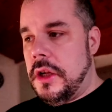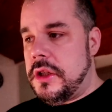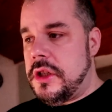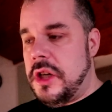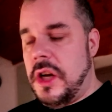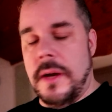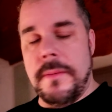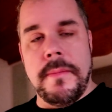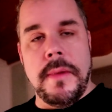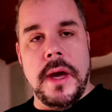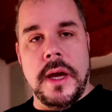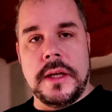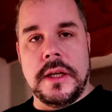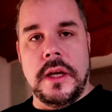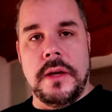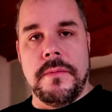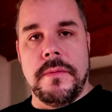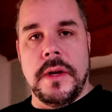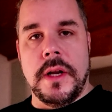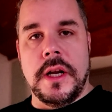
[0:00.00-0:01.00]
I'll chime back
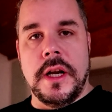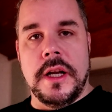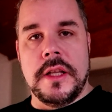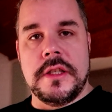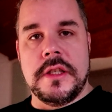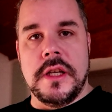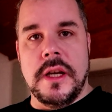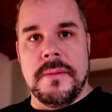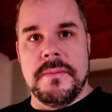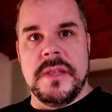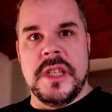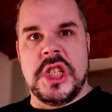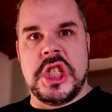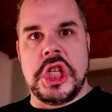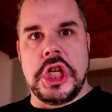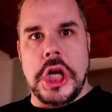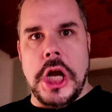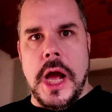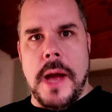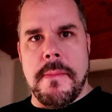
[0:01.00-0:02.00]
in when I got something to
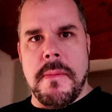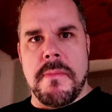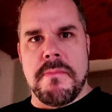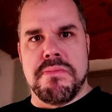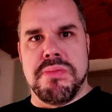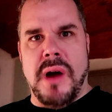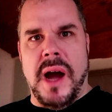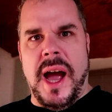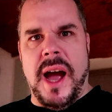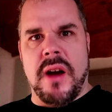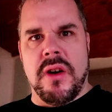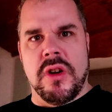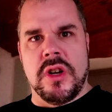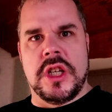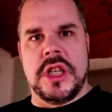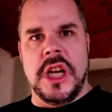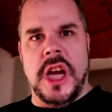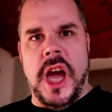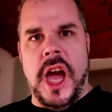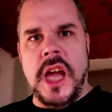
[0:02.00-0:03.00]
chime about,
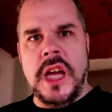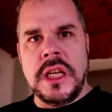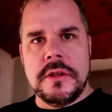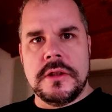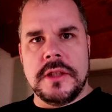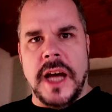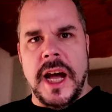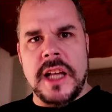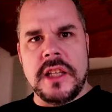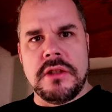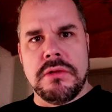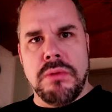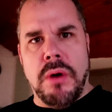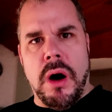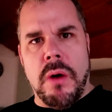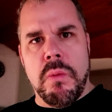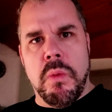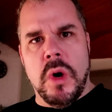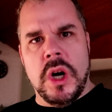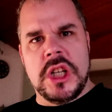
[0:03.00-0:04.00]
okay? That's
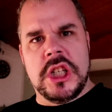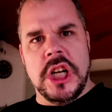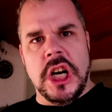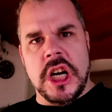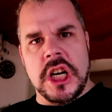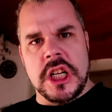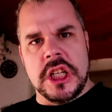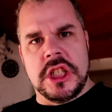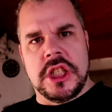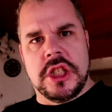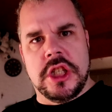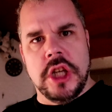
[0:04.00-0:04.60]
what we're going to